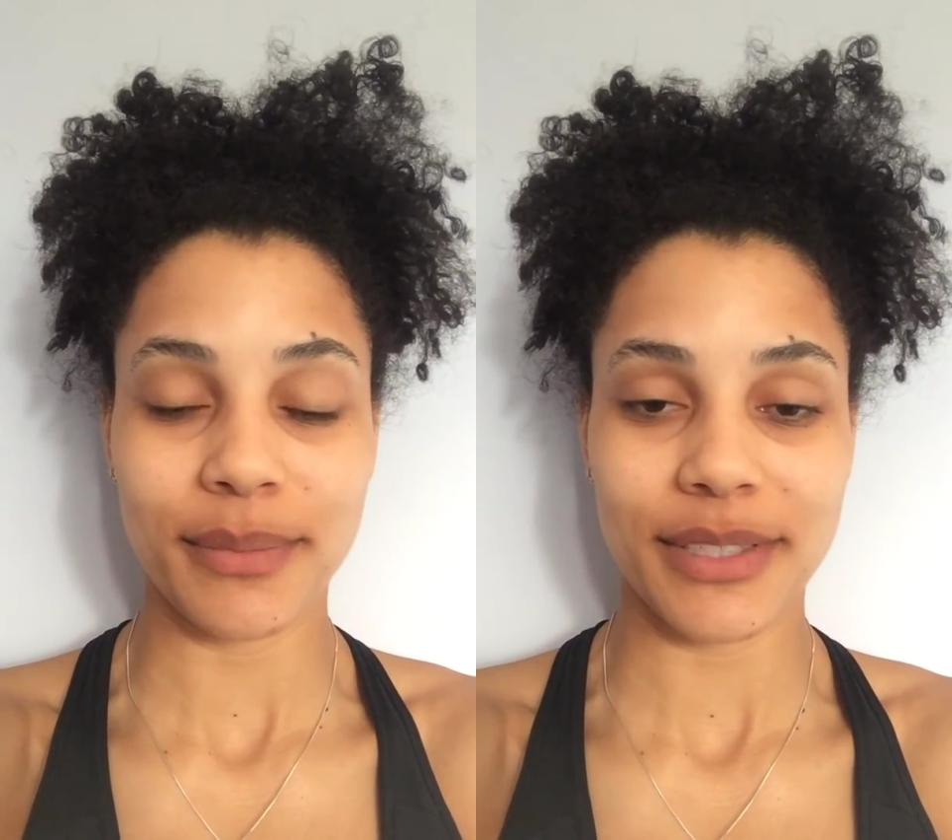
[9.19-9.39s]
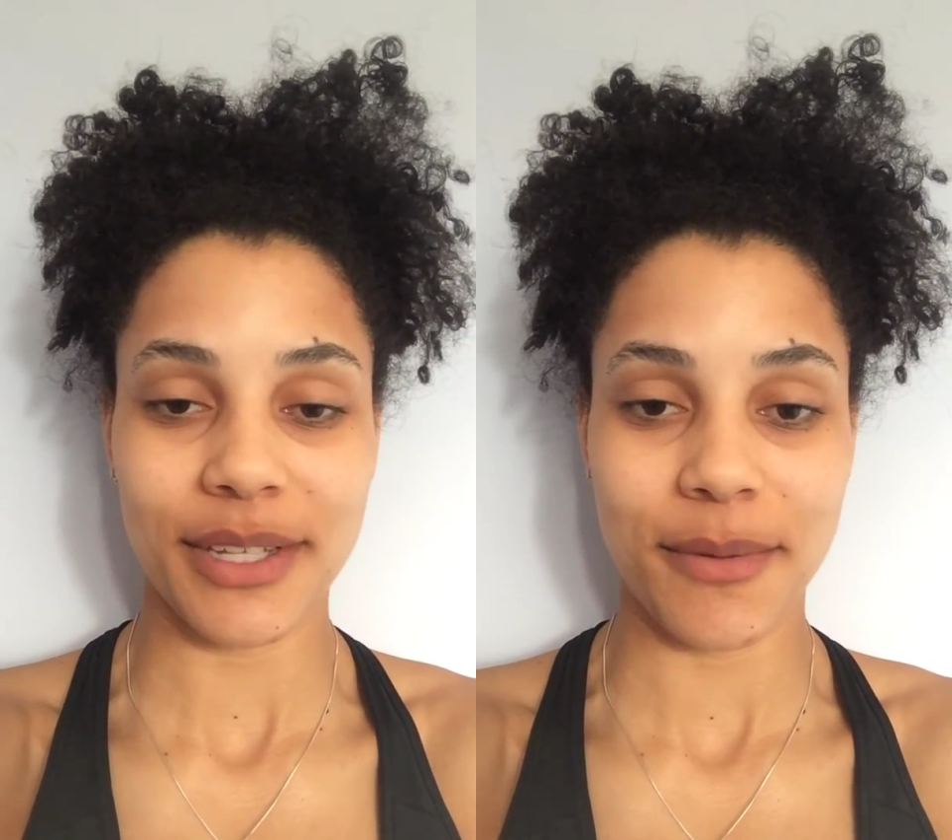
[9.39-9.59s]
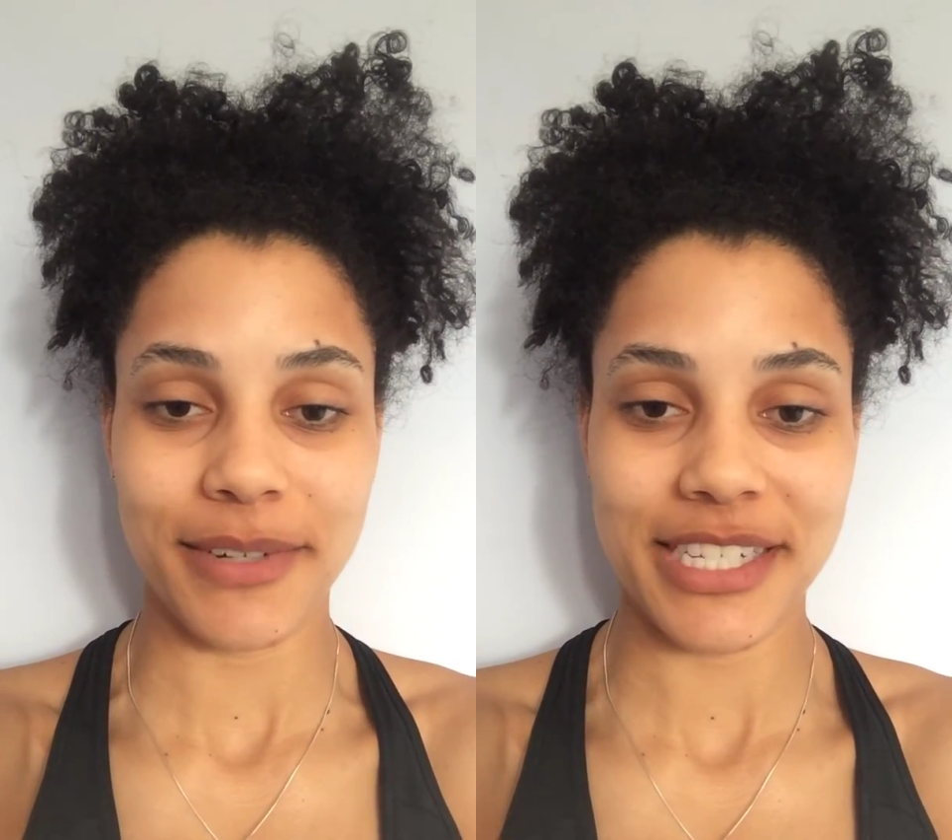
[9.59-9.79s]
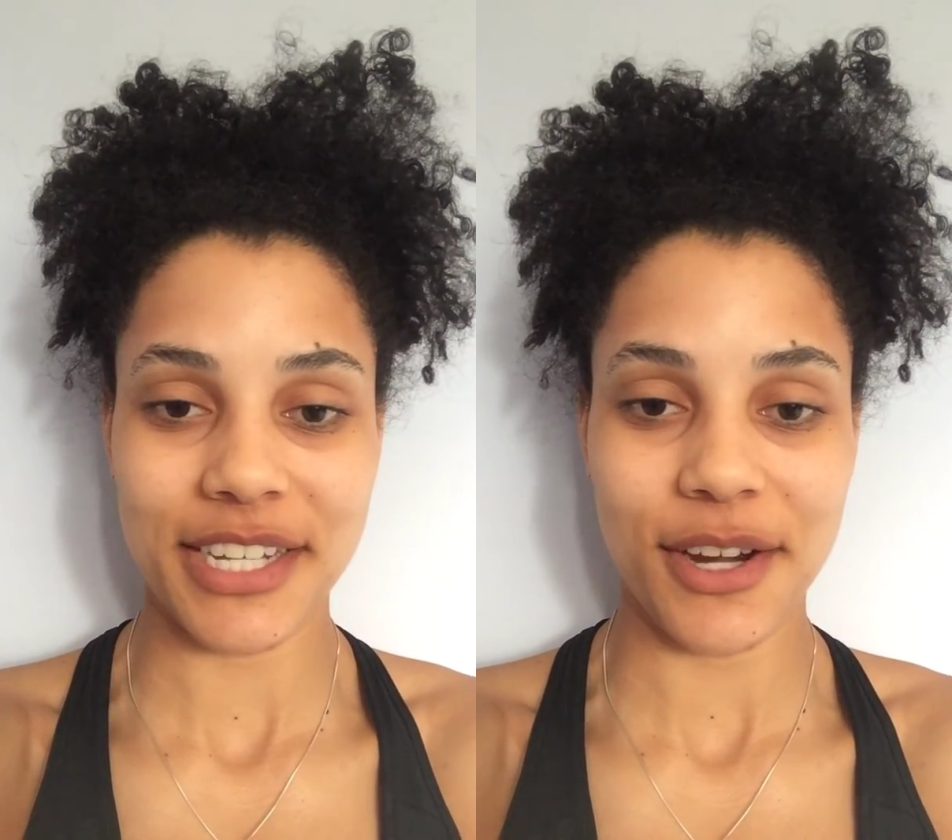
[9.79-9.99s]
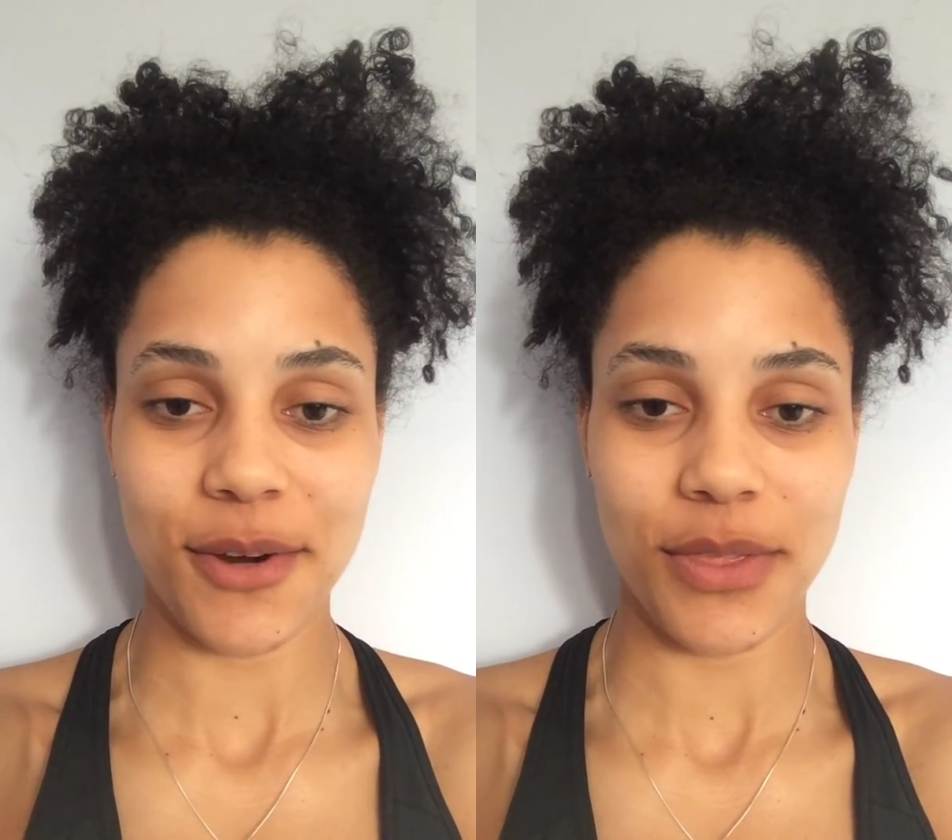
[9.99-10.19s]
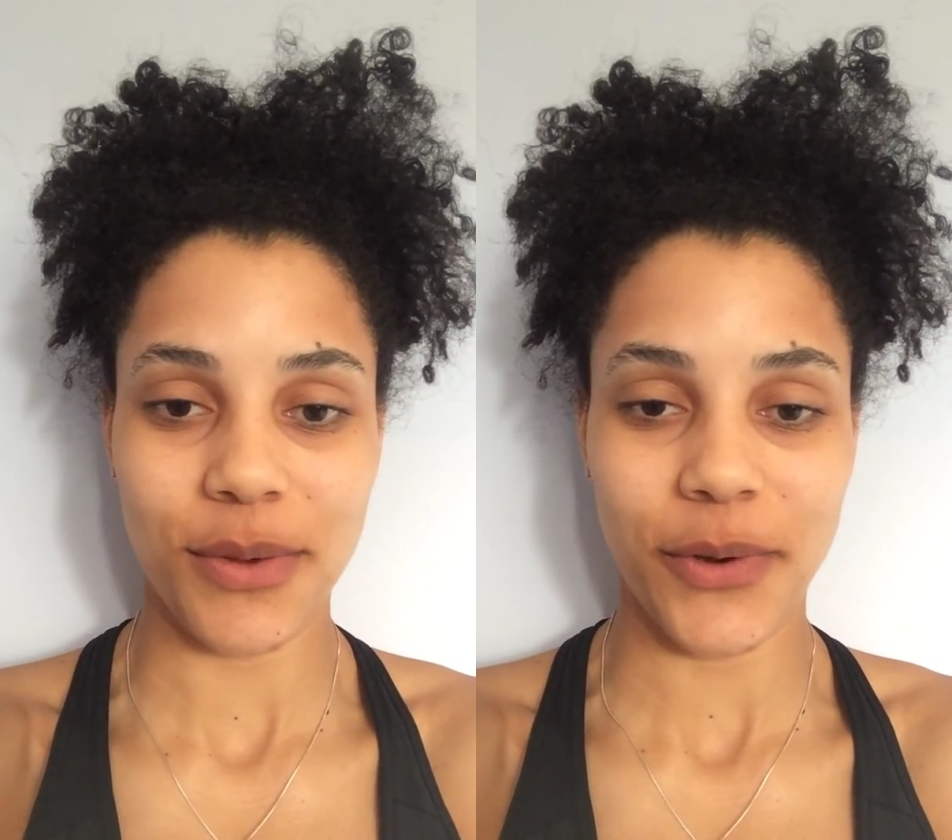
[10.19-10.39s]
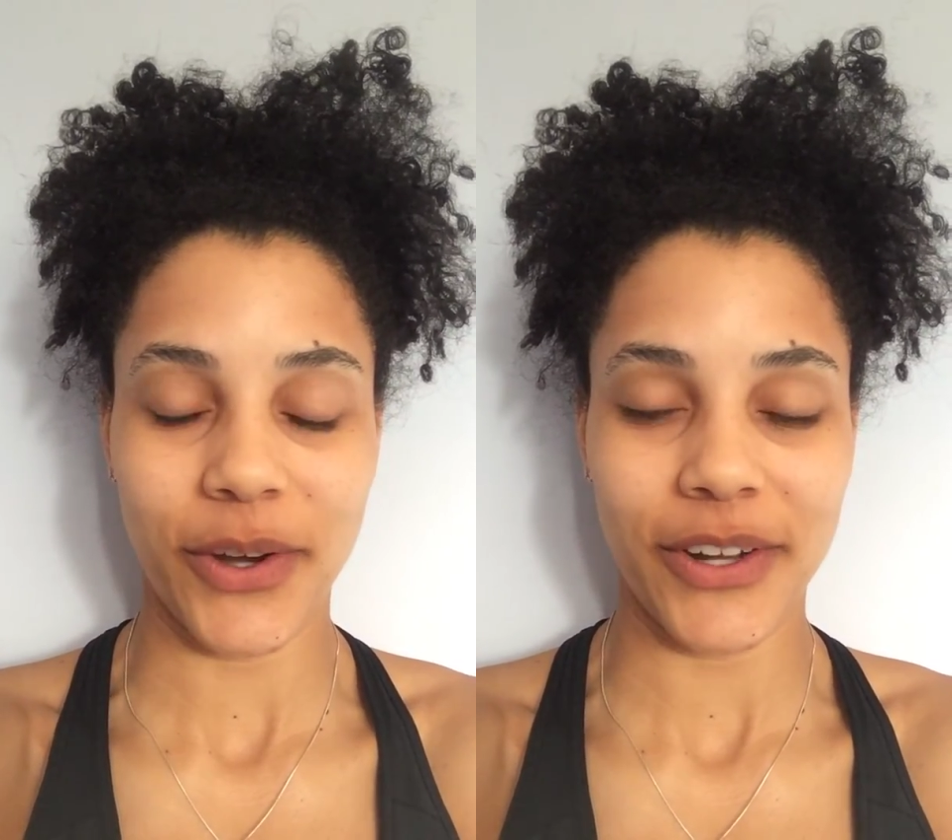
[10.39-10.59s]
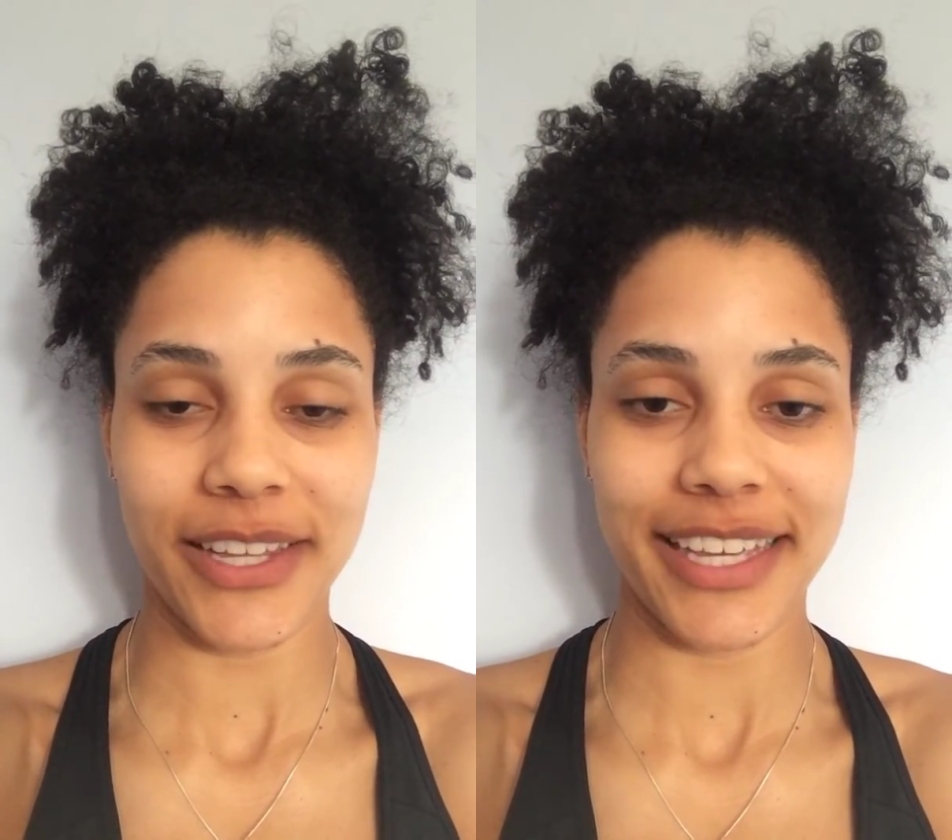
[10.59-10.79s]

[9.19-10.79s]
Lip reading: So I'm going to share it with you all